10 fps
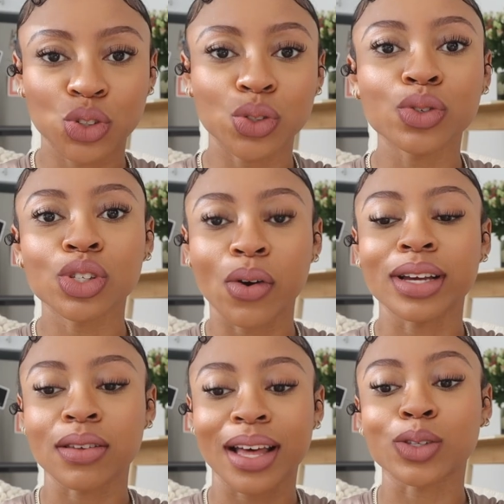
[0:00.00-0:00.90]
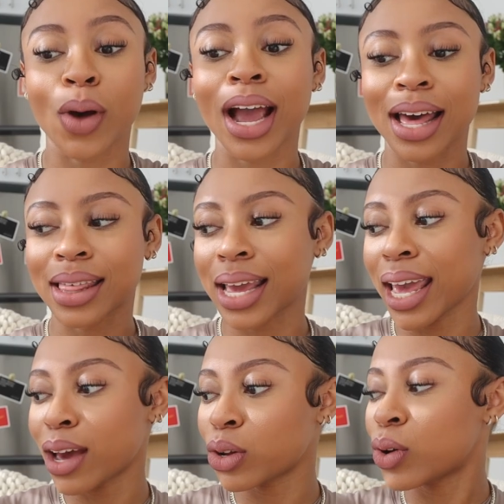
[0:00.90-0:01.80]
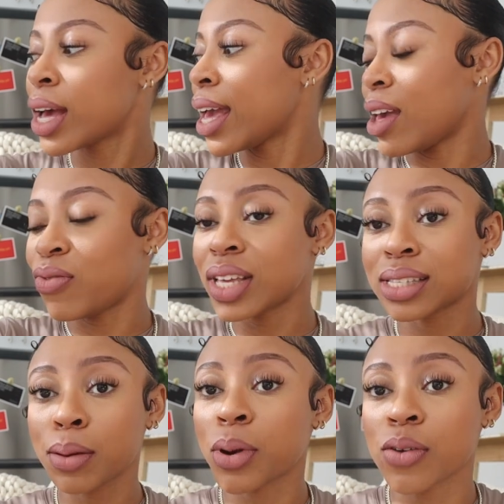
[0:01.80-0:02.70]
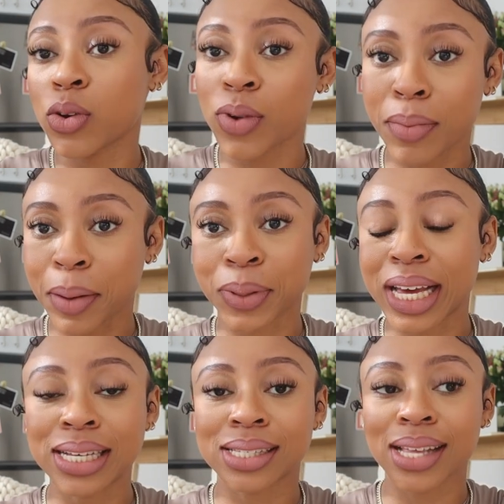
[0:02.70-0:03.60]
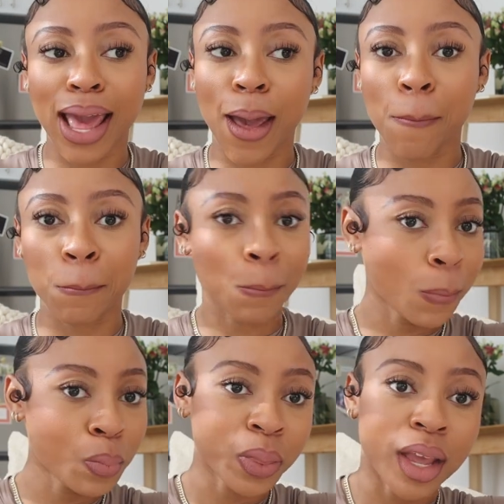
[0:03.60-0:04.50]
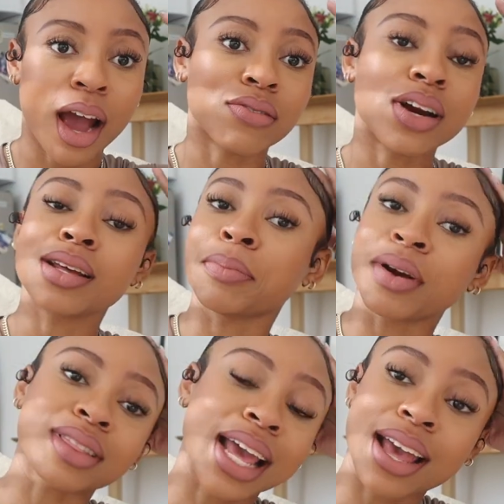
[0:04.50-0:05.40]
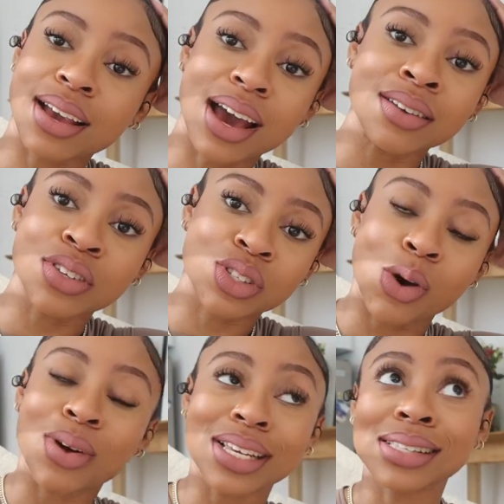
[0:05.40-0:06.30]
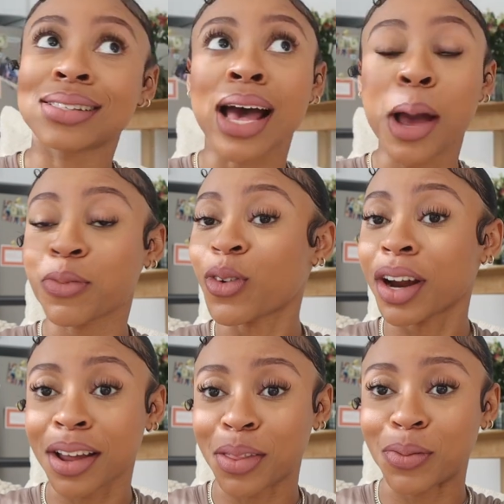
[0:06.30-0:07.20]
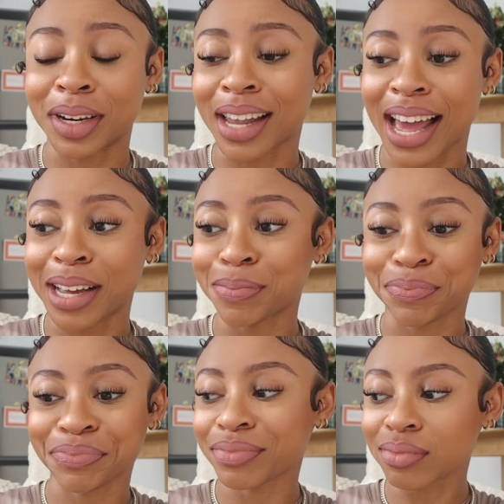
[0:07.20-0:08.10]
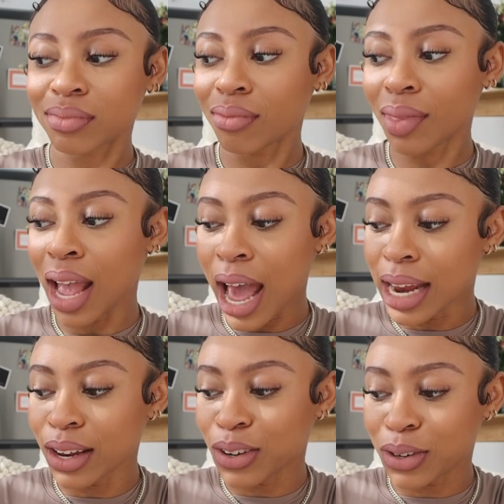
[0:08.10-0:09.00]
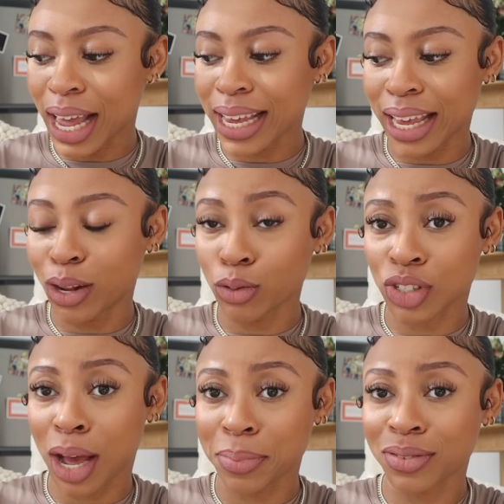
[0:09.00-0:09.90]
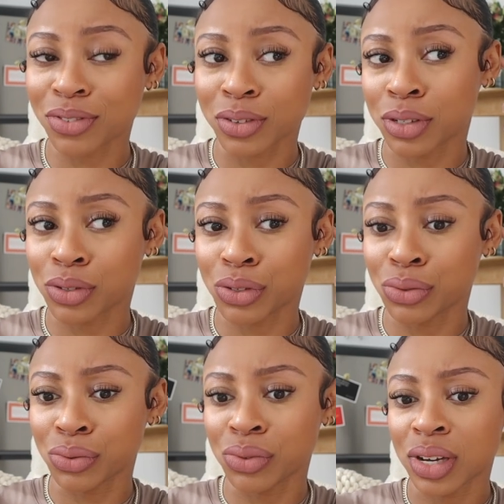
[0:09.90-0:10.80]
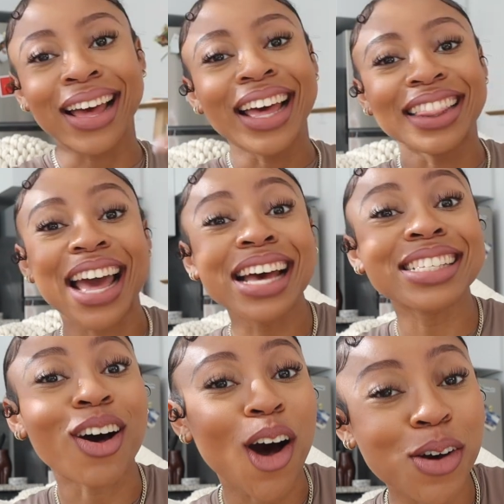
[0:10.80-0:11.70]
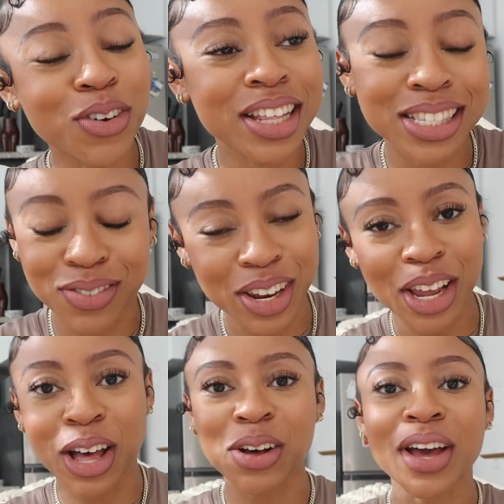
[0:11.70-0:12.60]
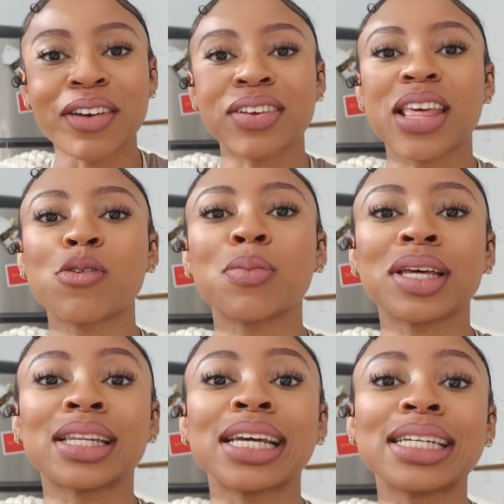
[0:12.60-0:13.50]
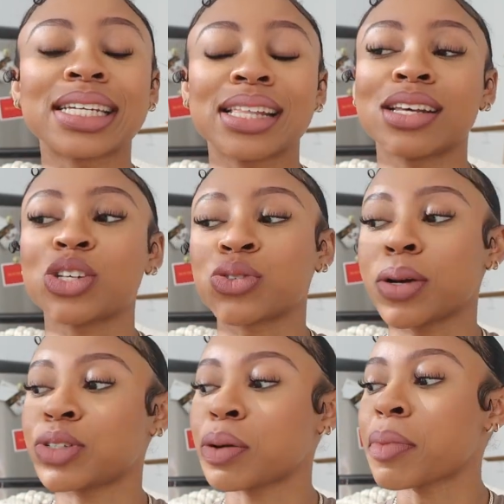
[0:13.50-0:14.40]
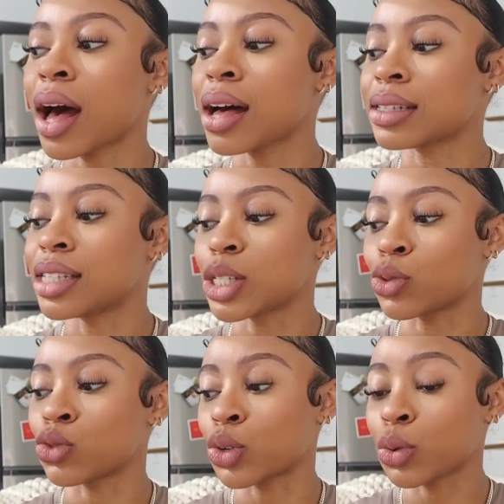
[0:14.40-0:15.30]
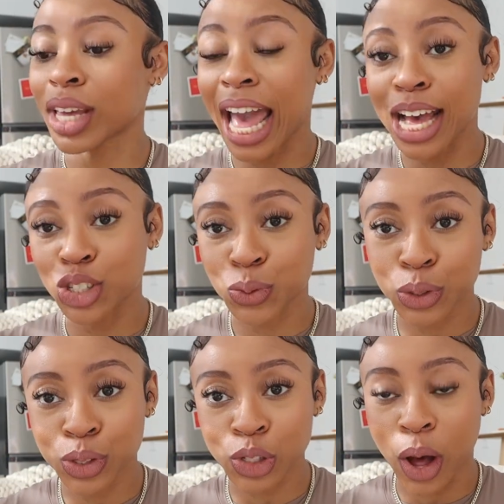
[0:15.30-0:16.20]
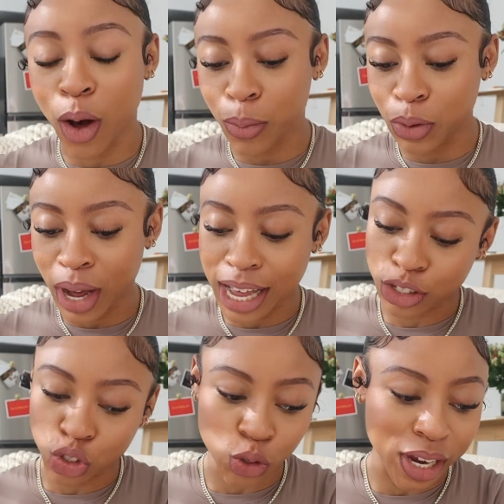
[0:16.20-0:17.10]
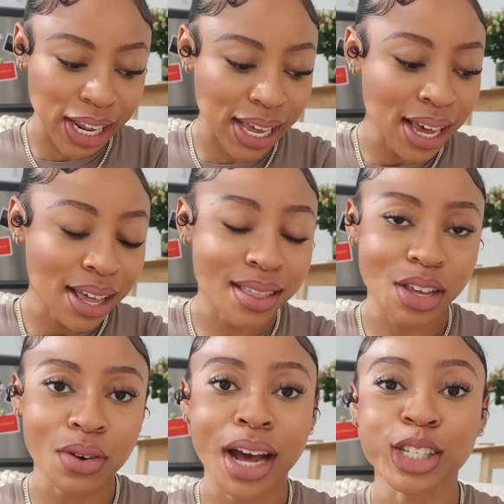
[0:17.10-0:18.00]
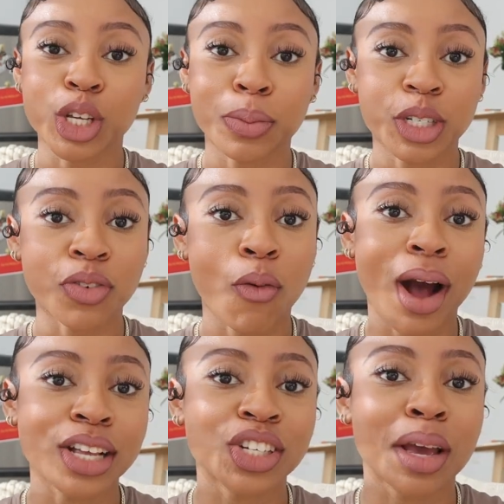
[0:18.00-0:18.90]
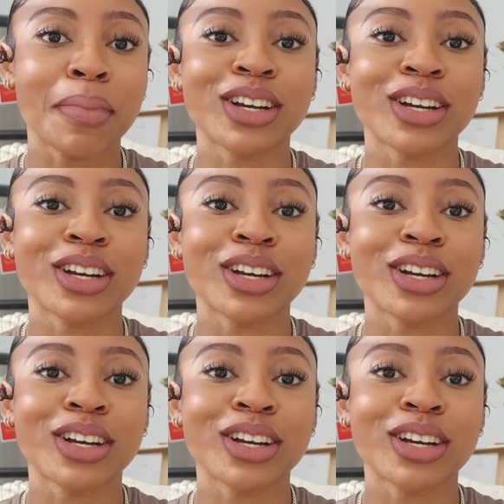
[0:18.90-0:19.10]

True story. So that's why I got that candle. It fits in perfect with my place, and I've already burnt the heck out of it, so it's time for another one. Like, I need to go like candle shopping for real soon. That's all for this video. Everything will be linked in the description box. This was real casual, so I hope you guys enjoyed it. Thank you guys so much for watching.